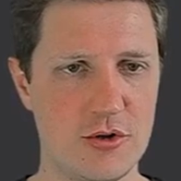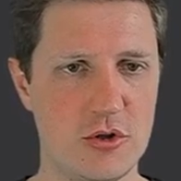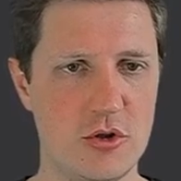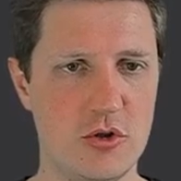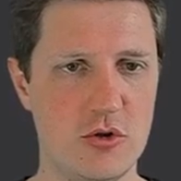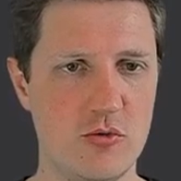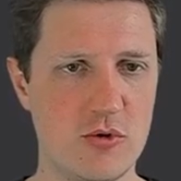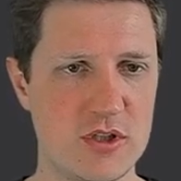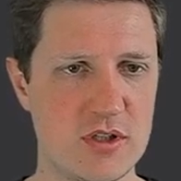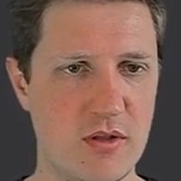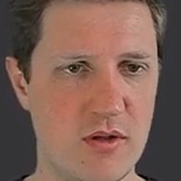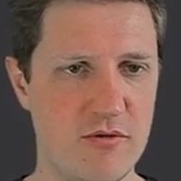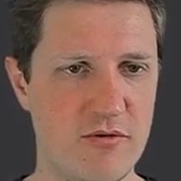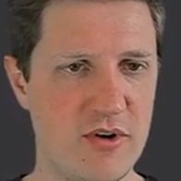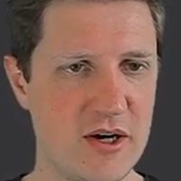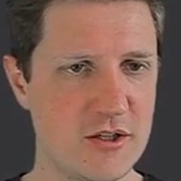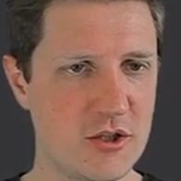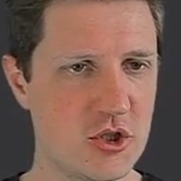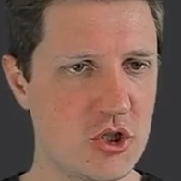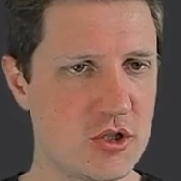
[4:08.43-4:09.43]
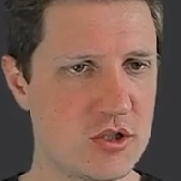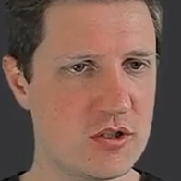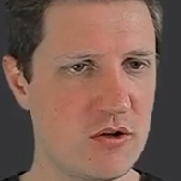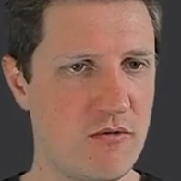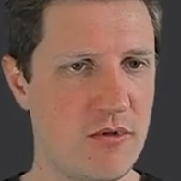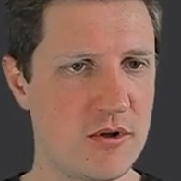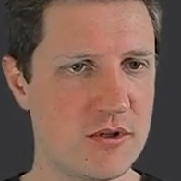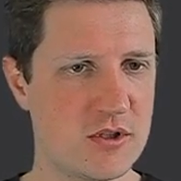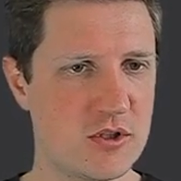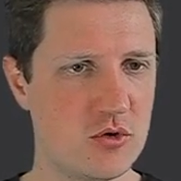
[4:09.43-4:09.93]
to use the functions
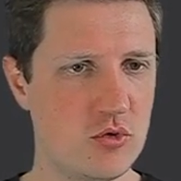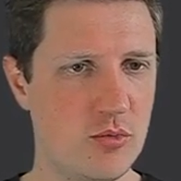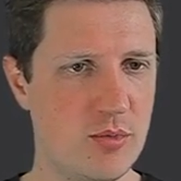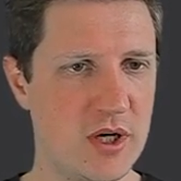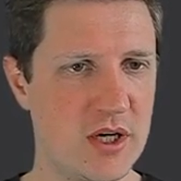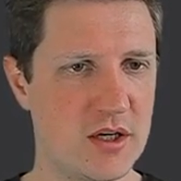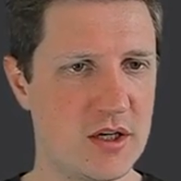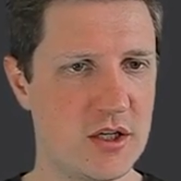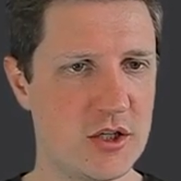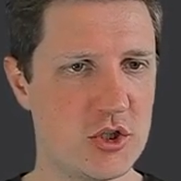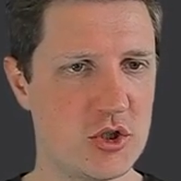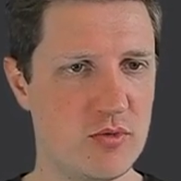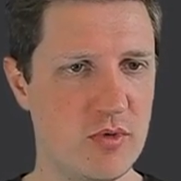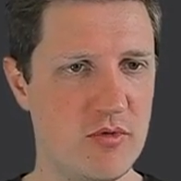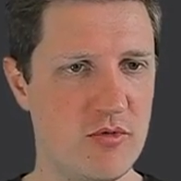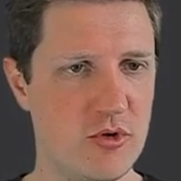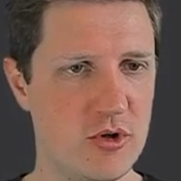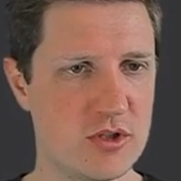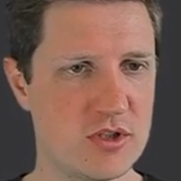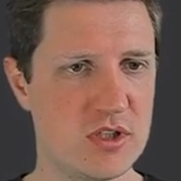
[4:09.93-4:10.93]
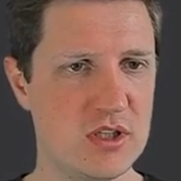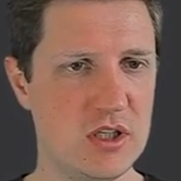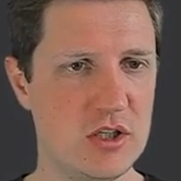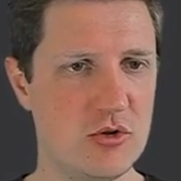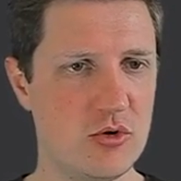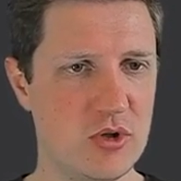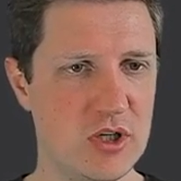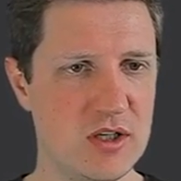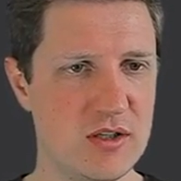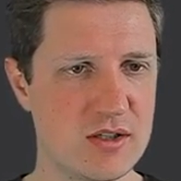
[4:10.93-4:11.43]
of the zoo package, we first
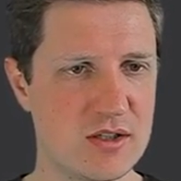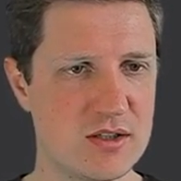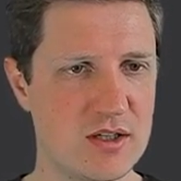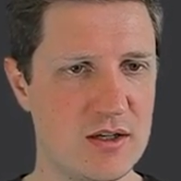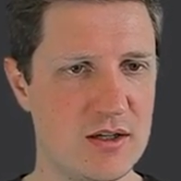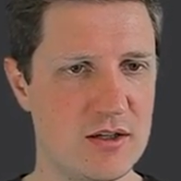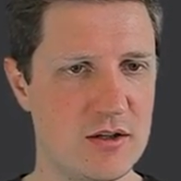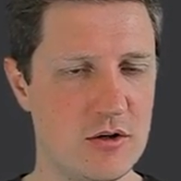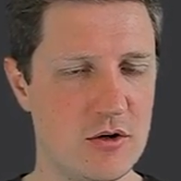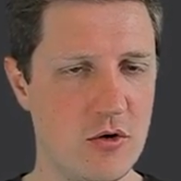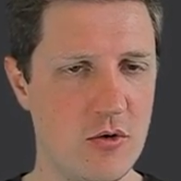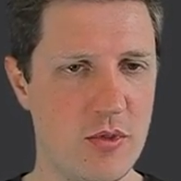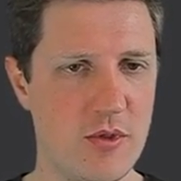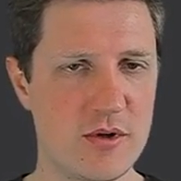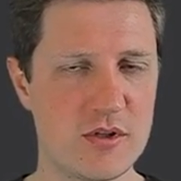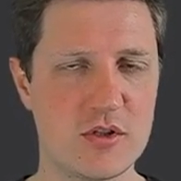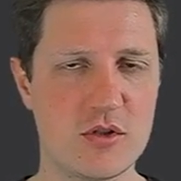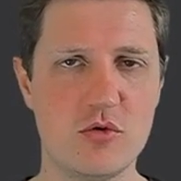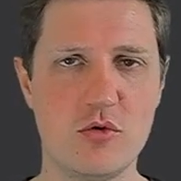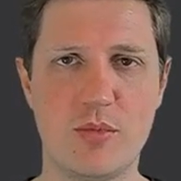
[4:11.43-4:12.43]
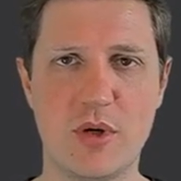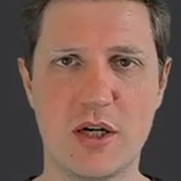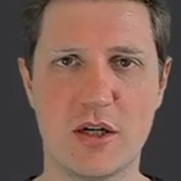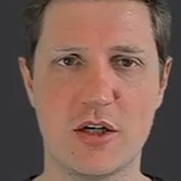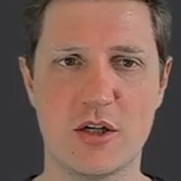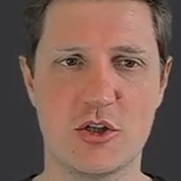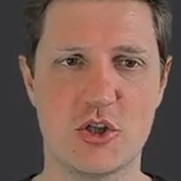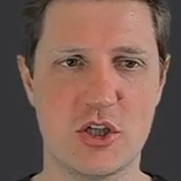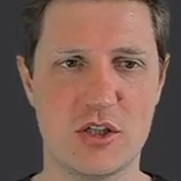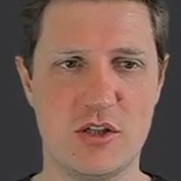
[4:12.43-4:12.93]
need to install and load the zoo
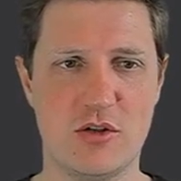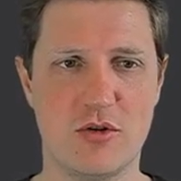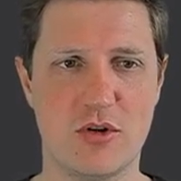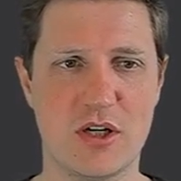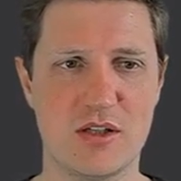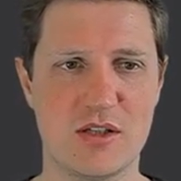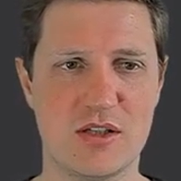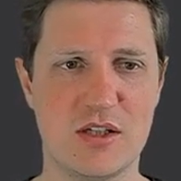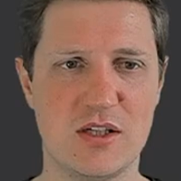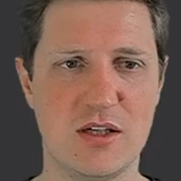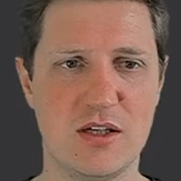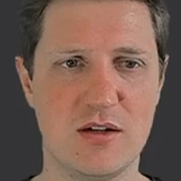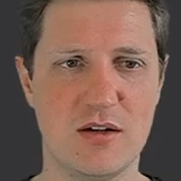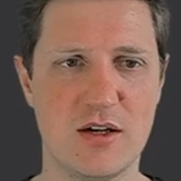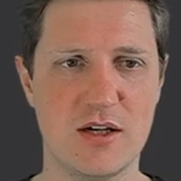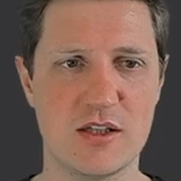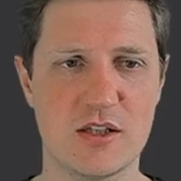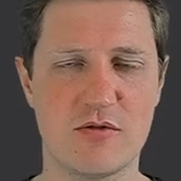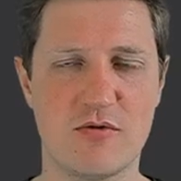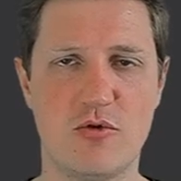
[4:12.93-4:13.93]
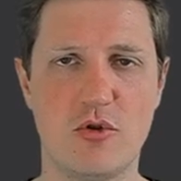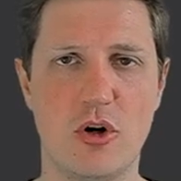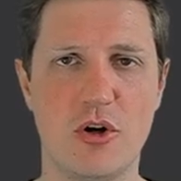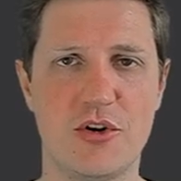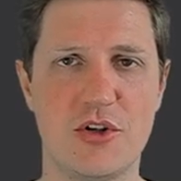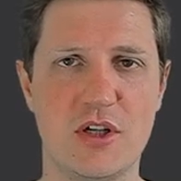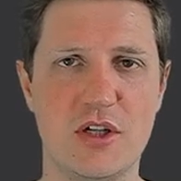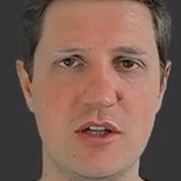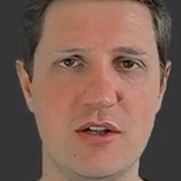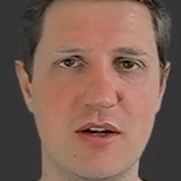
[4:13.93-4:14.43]
package, as you can see in lines
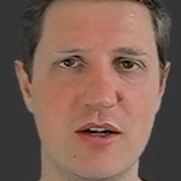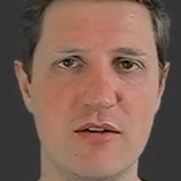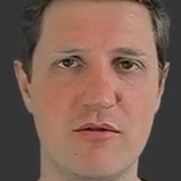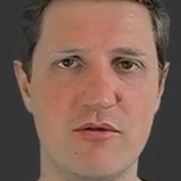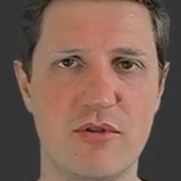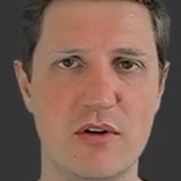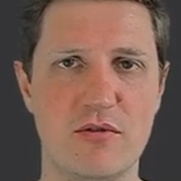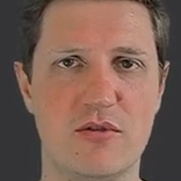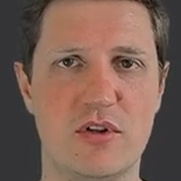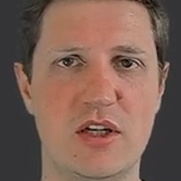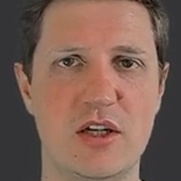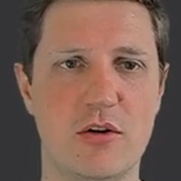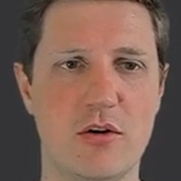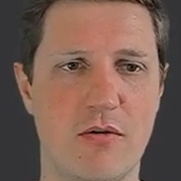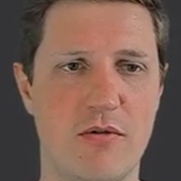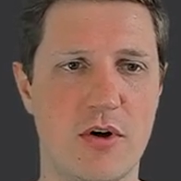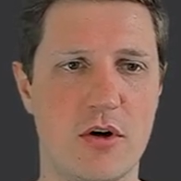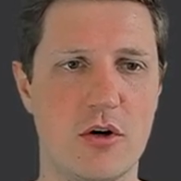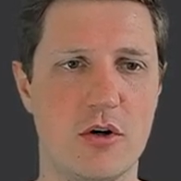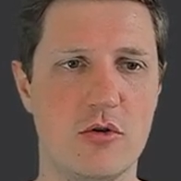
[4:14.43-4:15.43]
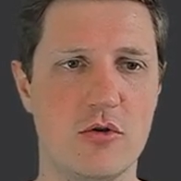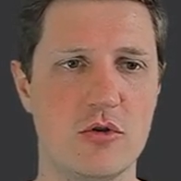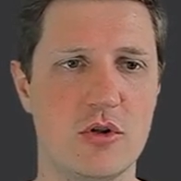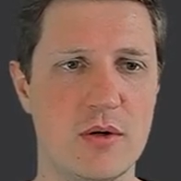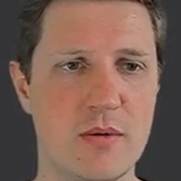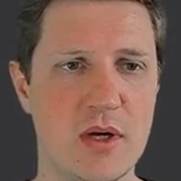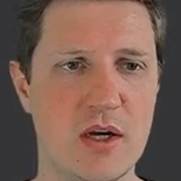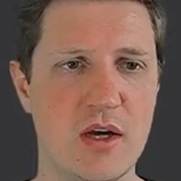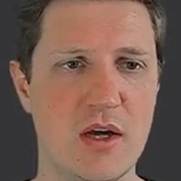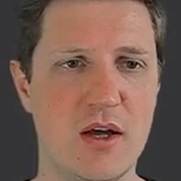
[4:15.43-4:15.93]
14 and 15 of the code.